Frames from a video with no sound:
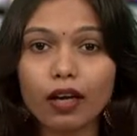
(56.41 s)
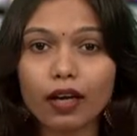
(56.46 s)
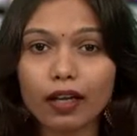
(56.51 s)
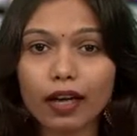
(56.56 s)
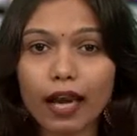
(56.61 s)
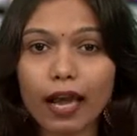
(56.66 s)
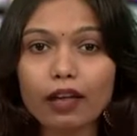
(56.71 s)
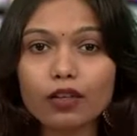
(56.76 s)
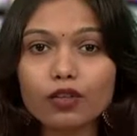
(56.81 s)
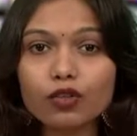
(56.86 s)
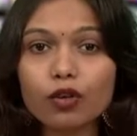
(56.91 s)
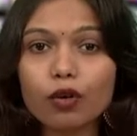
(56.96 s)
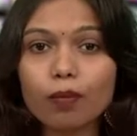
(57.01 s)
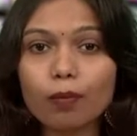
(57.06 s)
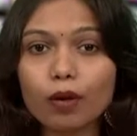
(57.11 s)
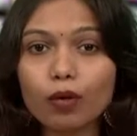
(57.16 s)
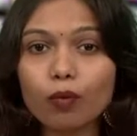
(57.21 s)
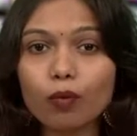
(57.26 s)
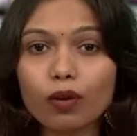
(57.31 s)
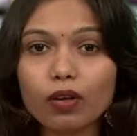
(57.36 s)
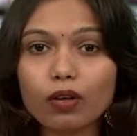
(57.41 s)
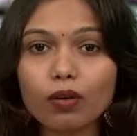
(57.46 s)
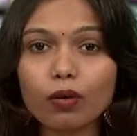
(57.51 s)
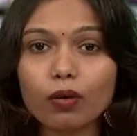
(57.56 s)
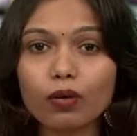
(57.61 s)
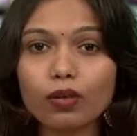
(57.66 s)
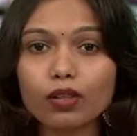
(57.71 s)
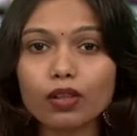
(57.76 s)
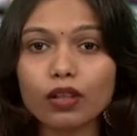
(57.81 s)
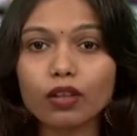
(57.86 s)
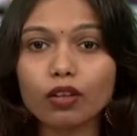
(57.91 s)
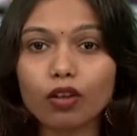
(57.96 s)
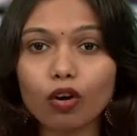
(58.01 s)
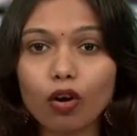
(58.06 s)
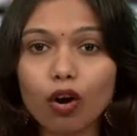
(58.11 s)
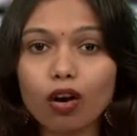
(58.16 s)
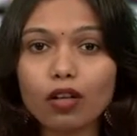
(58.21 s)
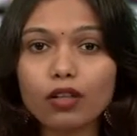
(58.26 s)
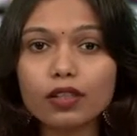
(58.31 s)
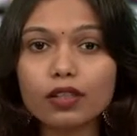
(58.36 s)
cracked open windows and
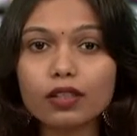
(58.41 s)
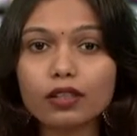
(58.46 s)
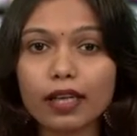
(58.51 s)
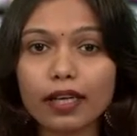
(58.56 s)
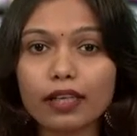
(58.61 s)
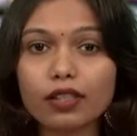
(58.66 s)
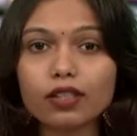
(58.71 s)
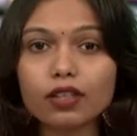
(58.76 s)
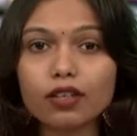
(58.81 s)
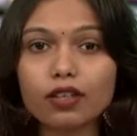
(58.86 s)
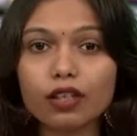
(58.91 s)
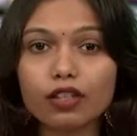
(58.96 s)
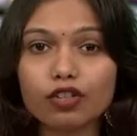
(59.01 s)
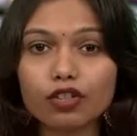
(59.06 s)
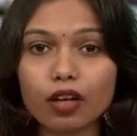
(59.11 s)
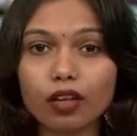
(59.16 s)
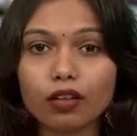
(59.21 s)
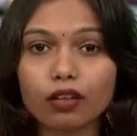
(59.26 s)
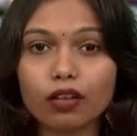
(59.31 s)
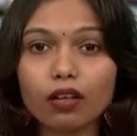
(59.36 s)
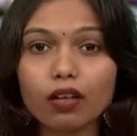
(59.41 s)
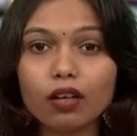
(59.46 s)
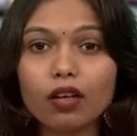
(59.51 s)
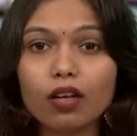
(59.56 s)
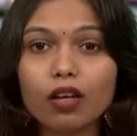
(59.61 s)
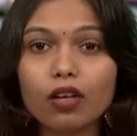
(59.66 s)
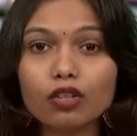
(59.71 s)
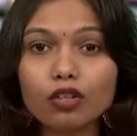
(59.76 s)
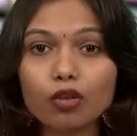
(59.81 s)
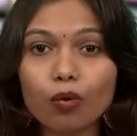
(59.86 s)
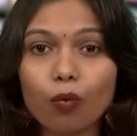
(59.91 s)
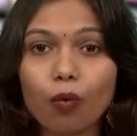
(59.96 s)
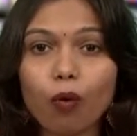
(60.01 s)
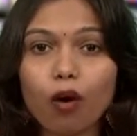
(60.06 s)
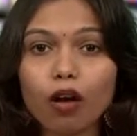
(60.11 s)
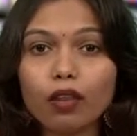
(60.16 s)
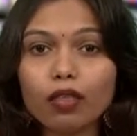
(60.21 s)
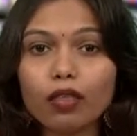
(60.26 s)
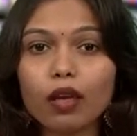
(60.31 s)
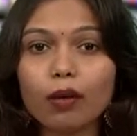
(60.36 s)
called and texted each other to
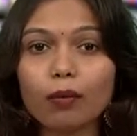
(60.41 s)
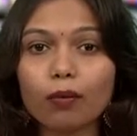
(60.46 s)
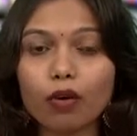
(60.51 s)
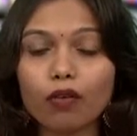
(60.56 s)
warn them